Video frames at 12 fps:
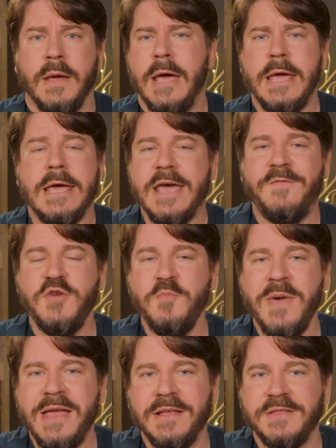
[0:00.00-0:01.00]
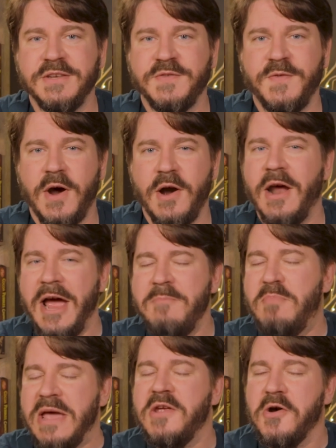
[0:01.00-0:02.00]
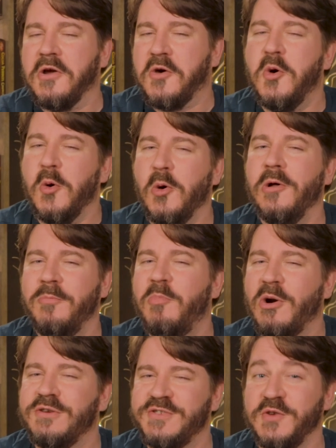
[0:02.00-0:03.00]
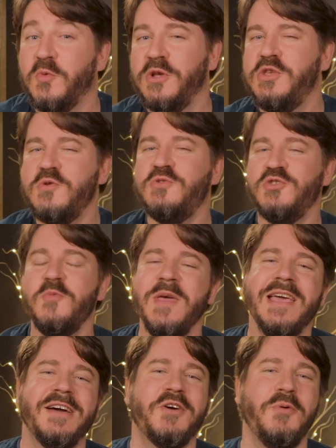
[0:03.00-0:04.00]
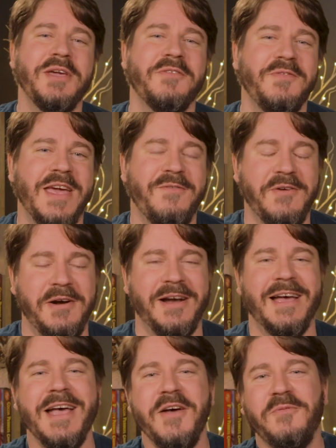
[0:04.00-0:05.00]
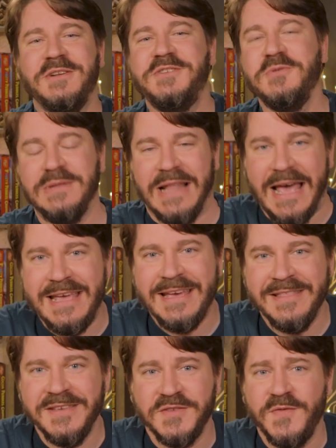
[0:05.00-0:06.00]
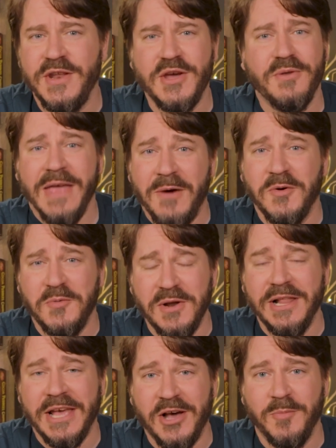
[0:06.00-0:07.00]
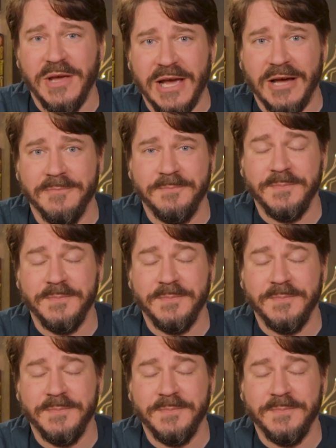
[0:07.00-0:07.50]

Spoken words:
Hey, if you made it this far, I bet you're a cool person. Will you do me a quick favor? Would you like this video? That would really help me out.